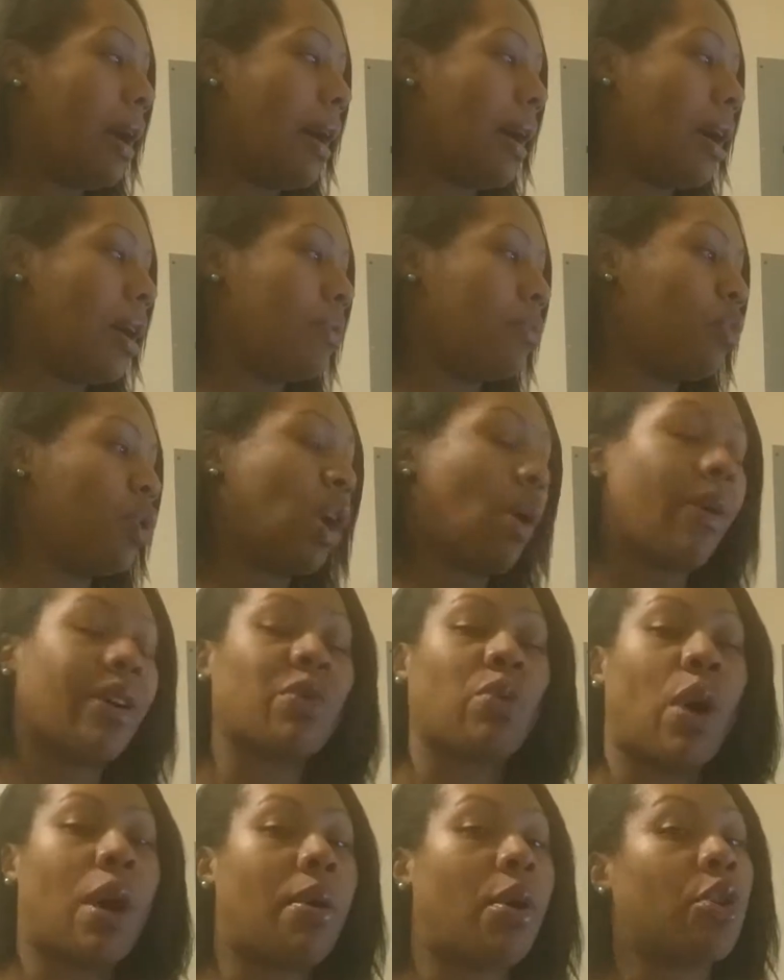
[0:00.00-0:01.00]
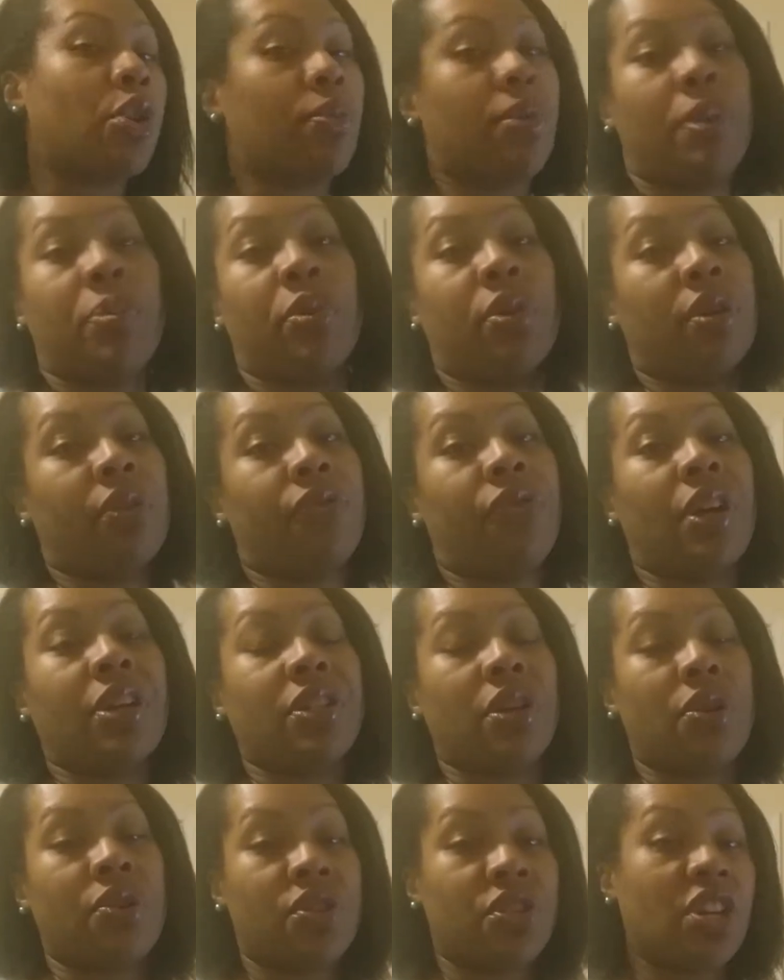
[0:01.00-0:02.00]
Um, we always want other people to
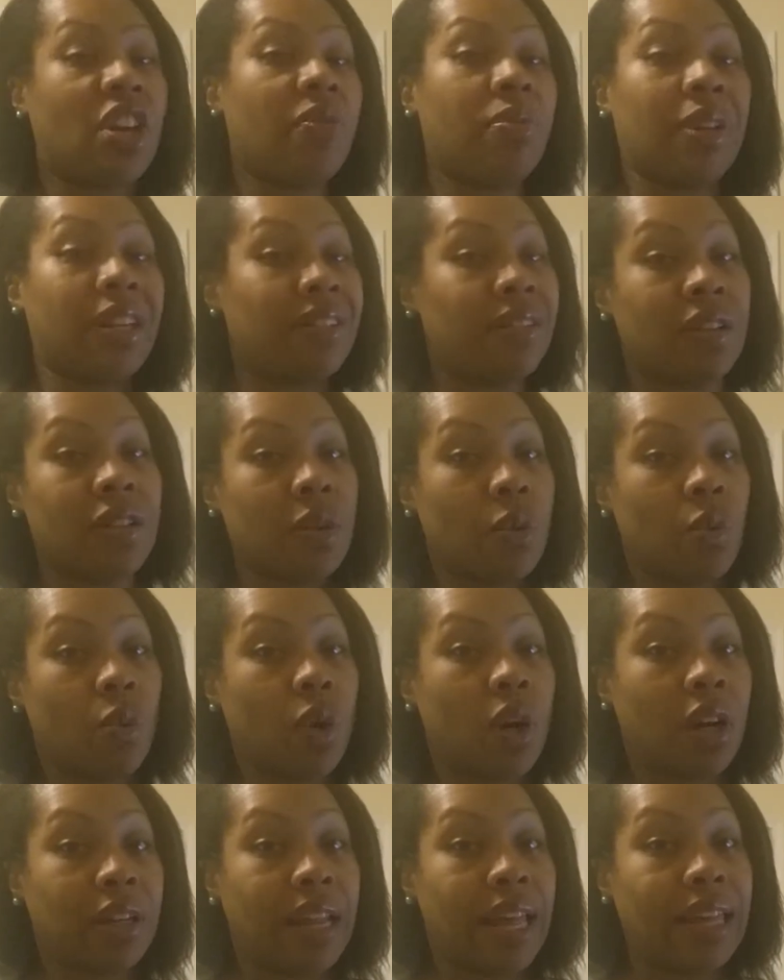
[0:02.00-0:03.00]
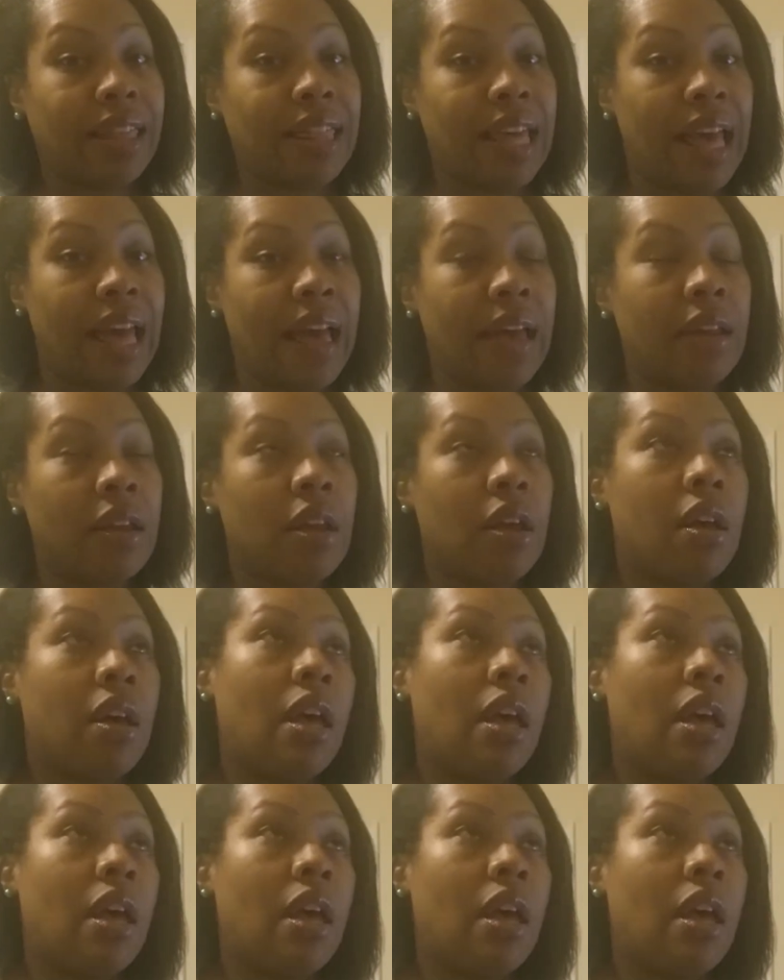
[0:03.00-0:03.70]
fix our stuff, but it doesn't work like that.